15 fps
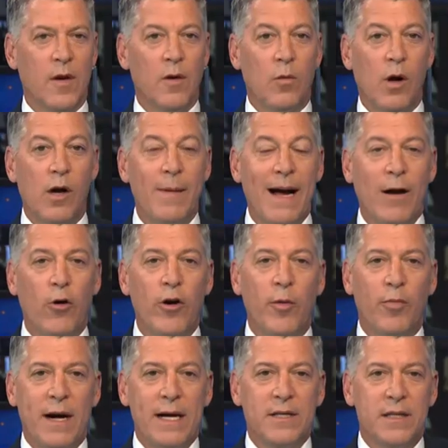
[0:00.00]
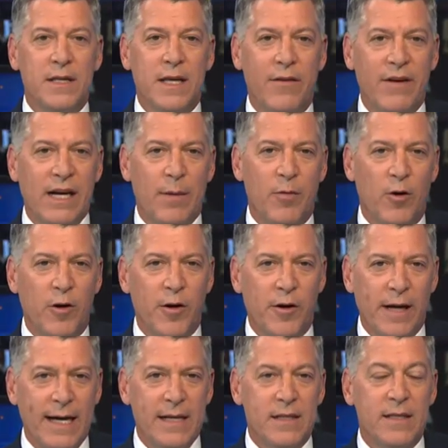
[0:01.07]
Welcome back. Oil prices giving up earlier
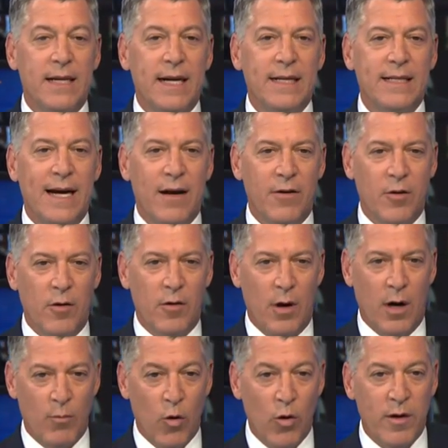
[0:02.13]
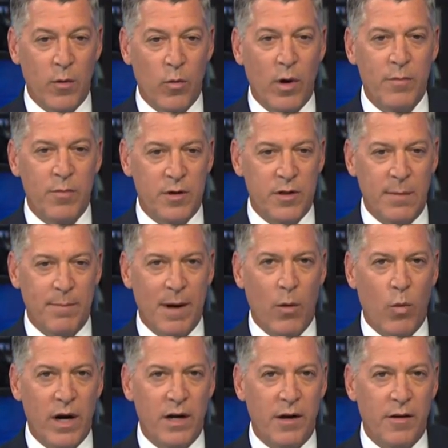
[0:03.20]
gains today, down more than 1%, about
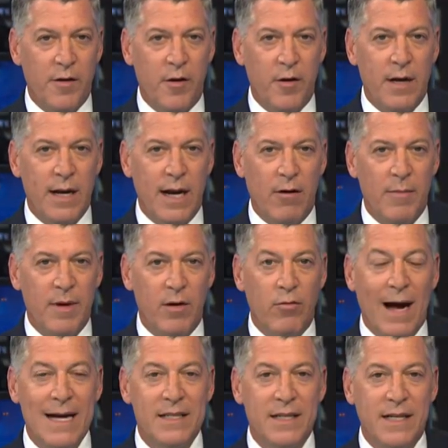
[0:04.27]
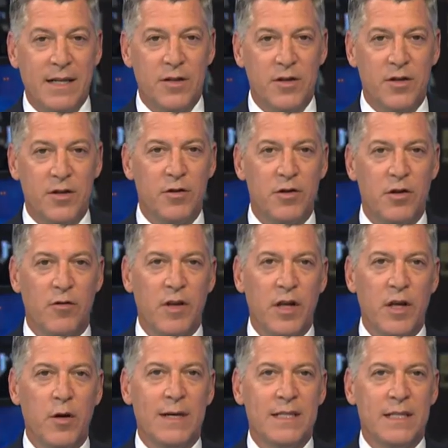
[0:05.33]
1 1/3 now amid rising concerns over the
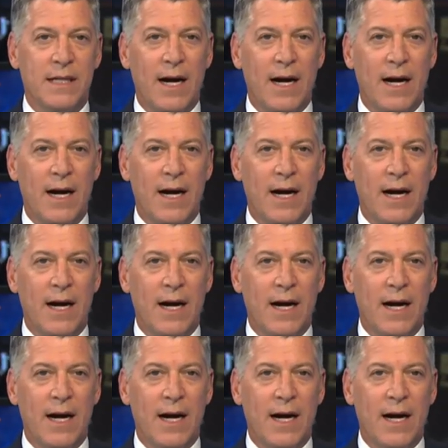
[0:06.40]
U.S.